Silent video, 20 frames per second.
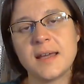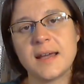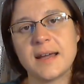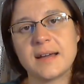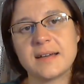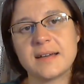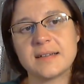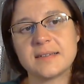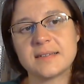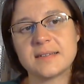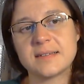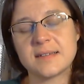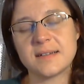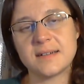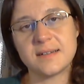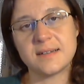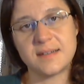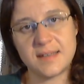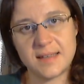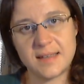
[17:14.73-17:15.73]
And
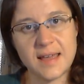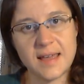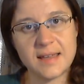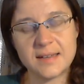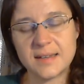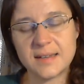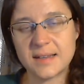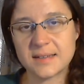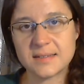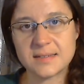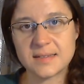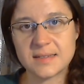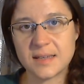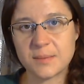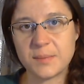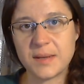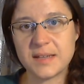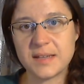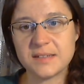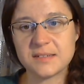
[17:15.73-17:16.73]
again,
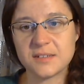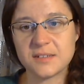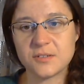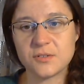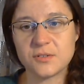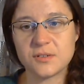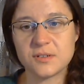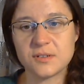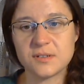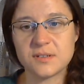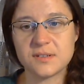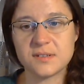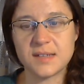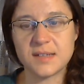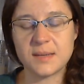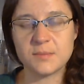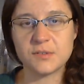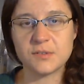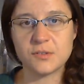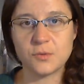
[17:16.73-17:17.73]
that plays into the
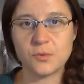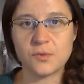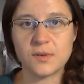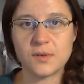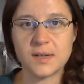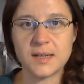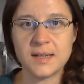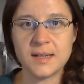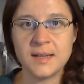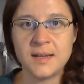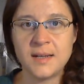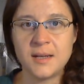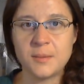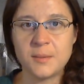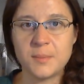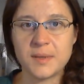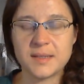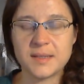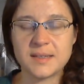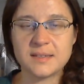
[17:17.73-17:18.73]
same story.
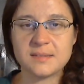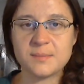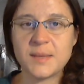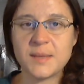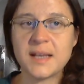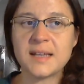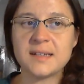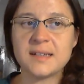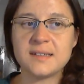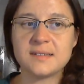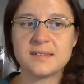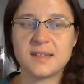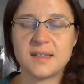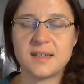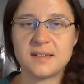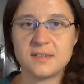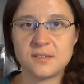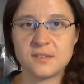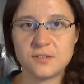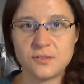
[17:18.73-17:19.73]
But as Melanie
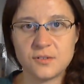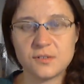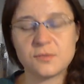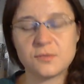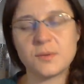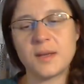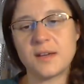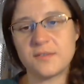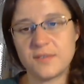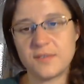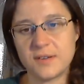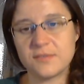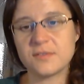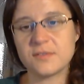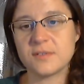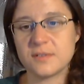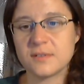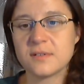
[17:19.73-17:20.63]
said, as soon as we have